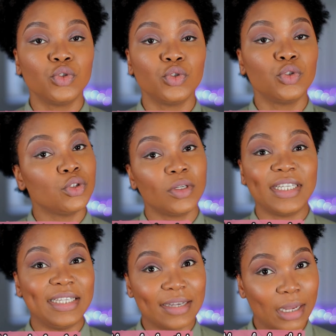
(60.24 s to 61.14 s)
You do not
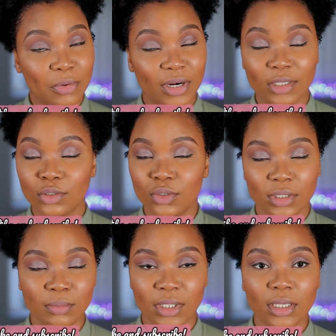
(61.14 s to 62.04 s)
need a camera,
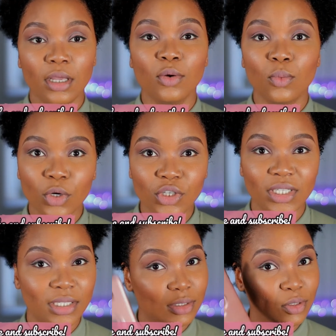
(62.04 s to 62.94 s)
trust me. What you
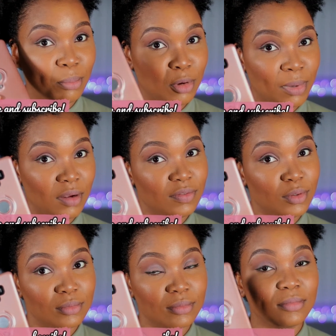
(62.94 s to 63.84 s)
need is your mobile phone.